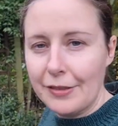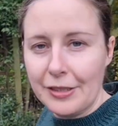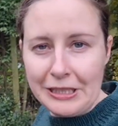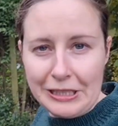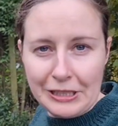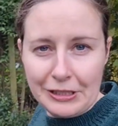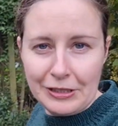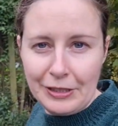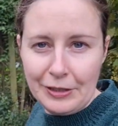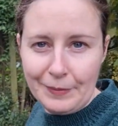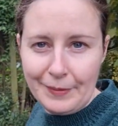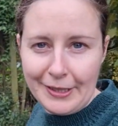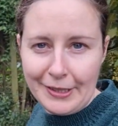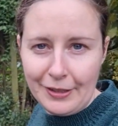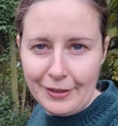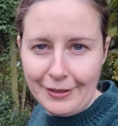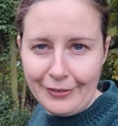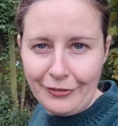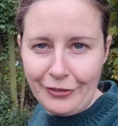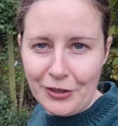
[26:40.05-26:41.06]
I don't know whether
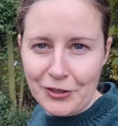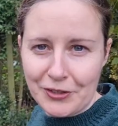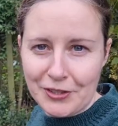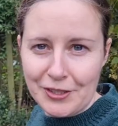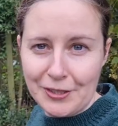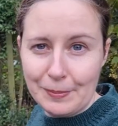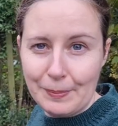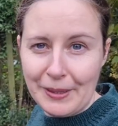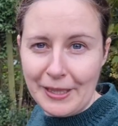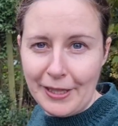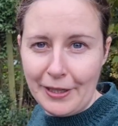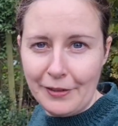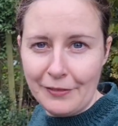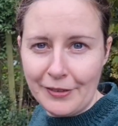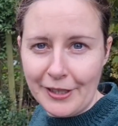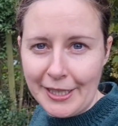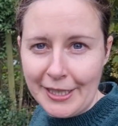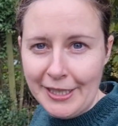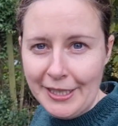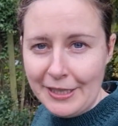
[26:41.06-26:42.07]
the fox has been
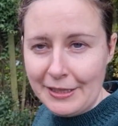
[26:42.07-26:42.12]
over.